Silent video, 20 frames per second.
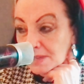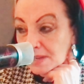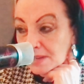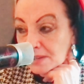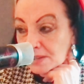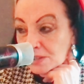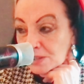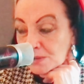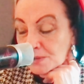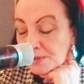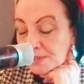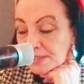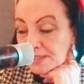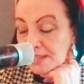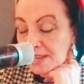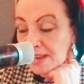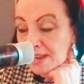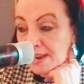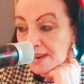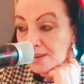shown as
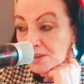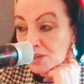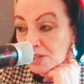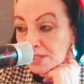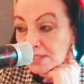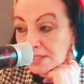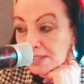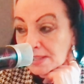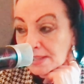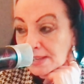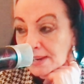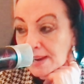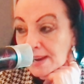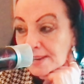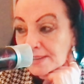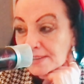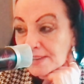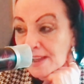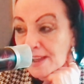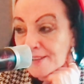the angels in the
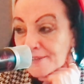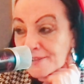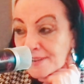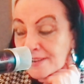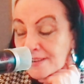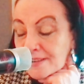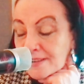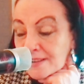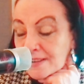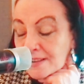gate to heaven.